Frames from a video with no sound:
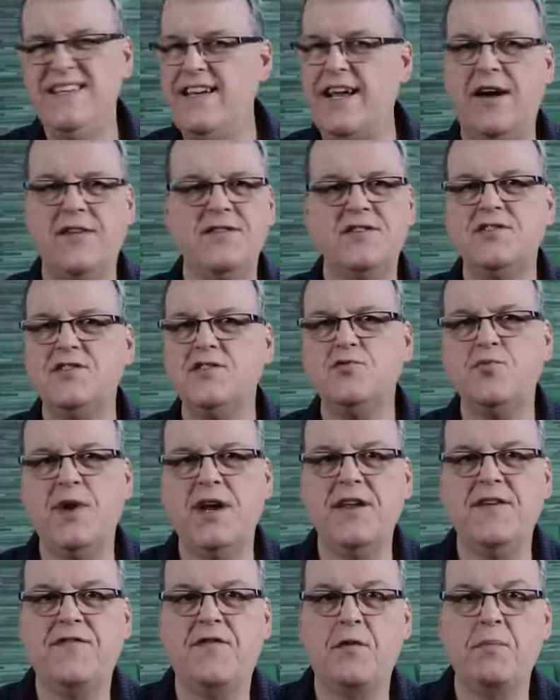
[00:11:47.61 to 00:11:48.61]
Now this is
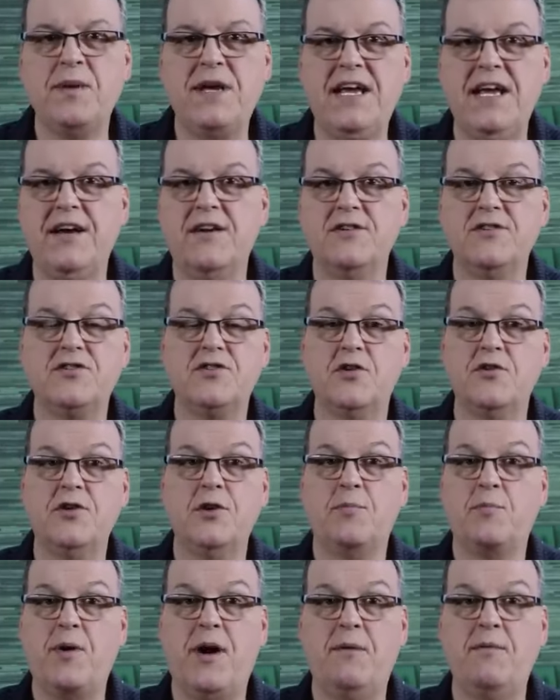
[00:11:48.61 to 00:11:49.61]
really for beginners, so
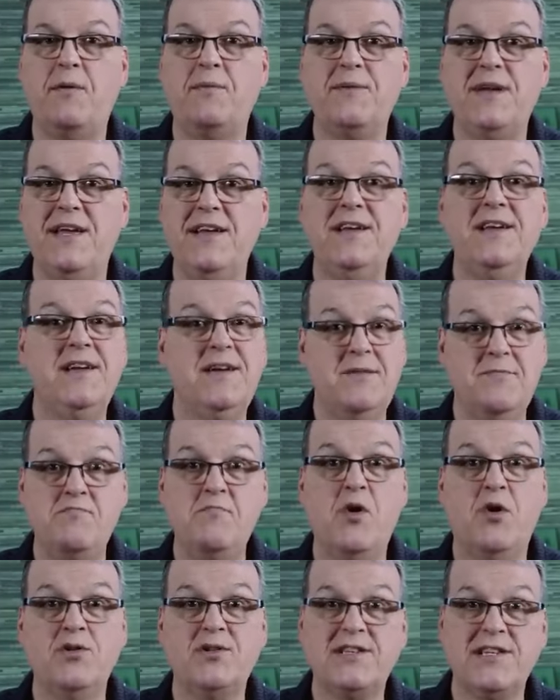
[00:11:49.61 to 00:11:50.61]
you're probably
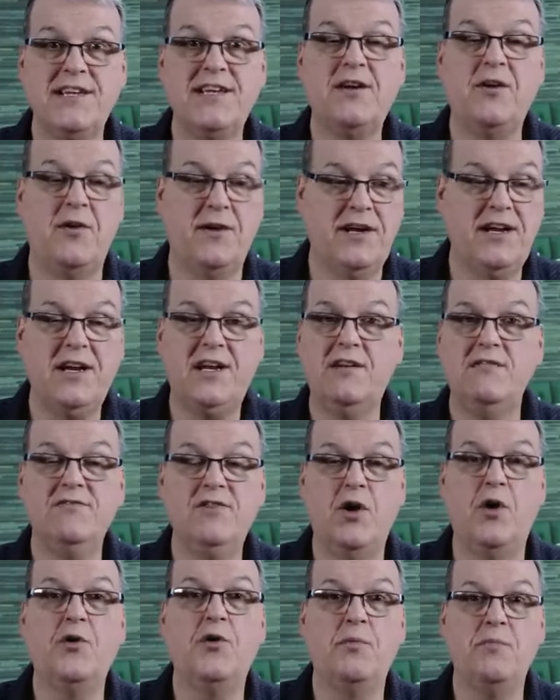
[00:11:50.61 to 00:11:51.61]
mostly going to
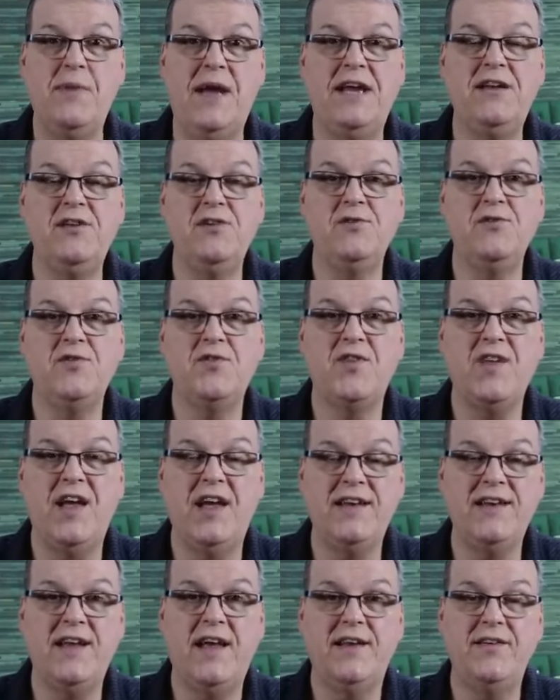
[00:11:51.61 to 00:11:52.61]
go to menus
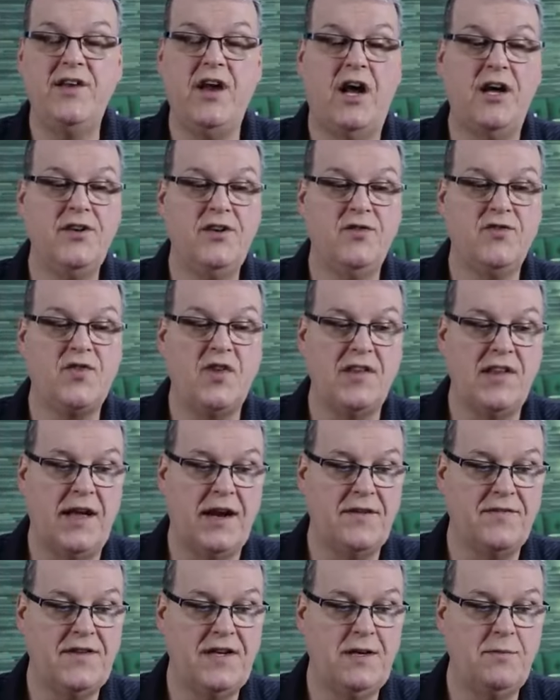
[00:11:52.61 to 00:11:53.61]
and not use a
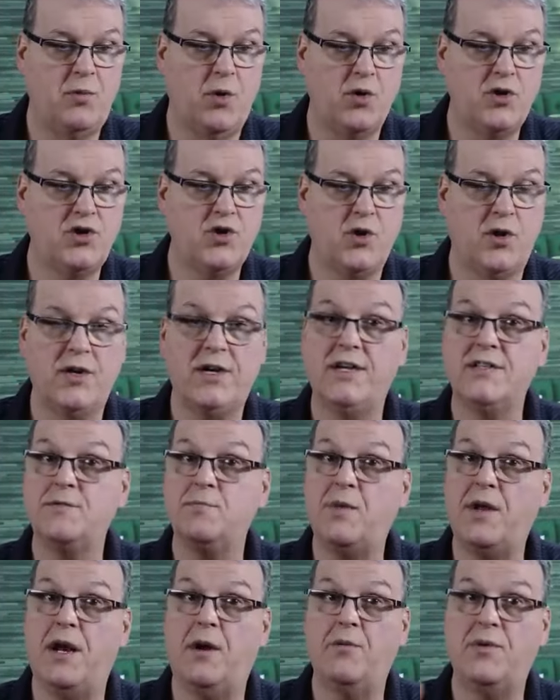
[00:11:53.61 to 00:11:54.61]
lot of keyboard shortcuts,
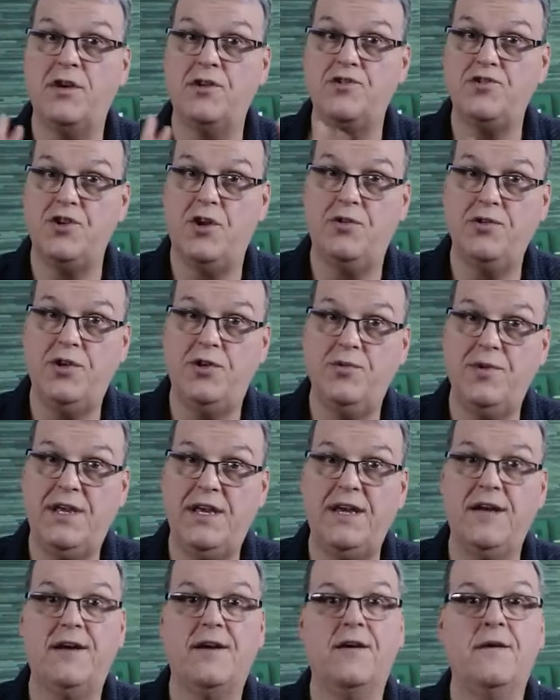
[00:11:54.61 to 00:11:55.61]
but I want to show you
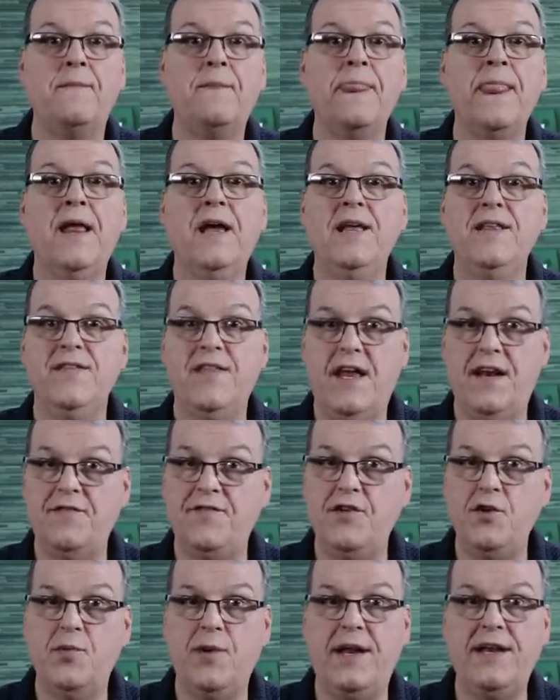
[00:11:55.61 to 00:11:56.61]
here that
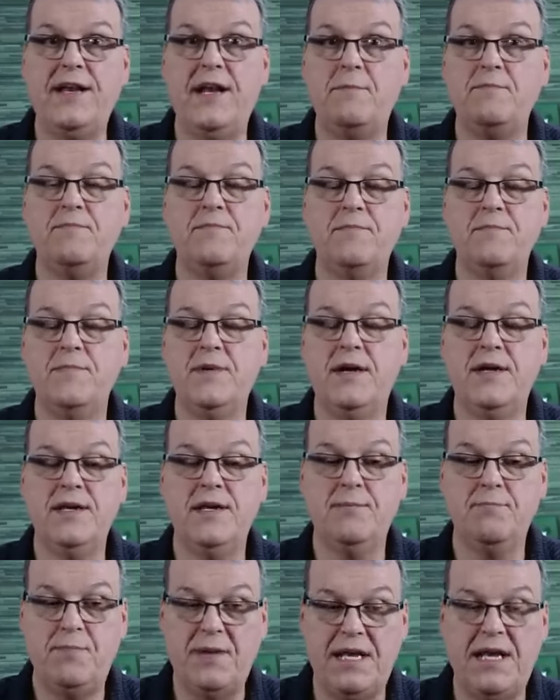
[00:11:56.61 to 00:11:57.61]
if you end up
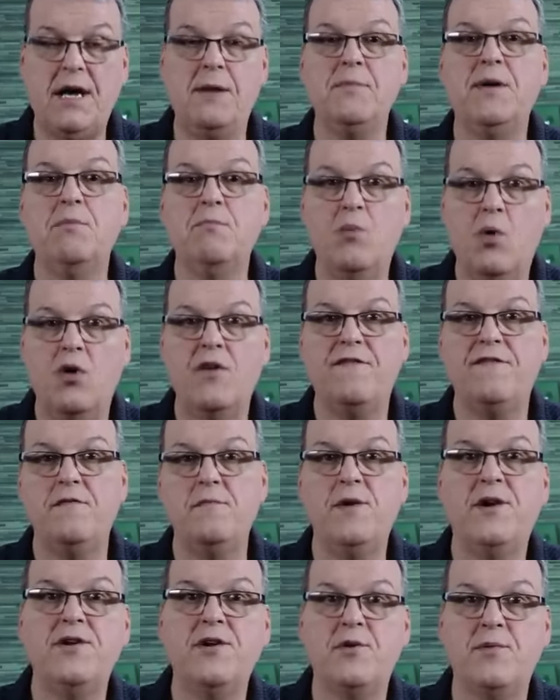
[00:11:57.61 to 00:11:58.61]
becoming more
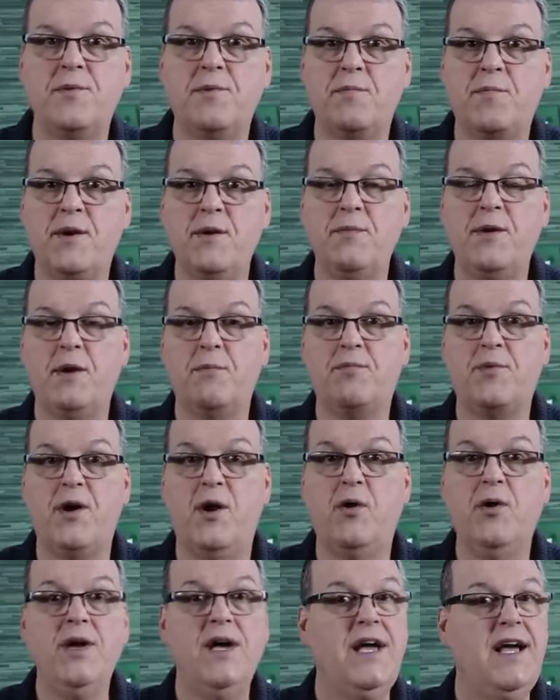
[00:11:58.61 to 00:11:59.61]
familiar with Premiere
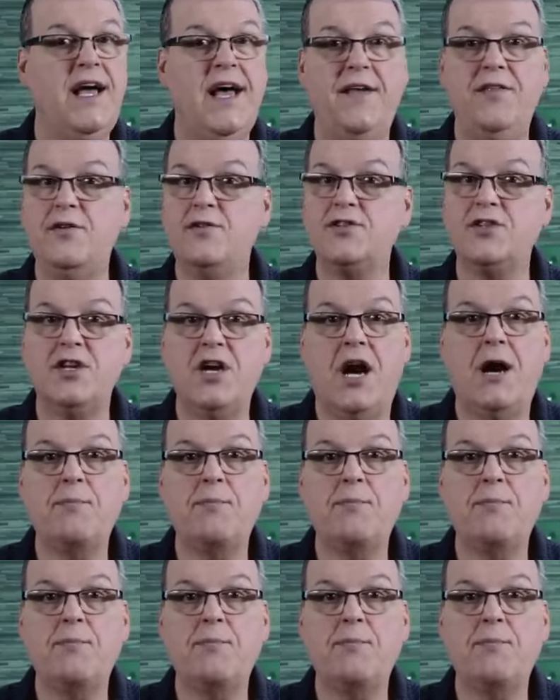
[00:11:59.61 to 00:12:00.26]
Pro, and there's an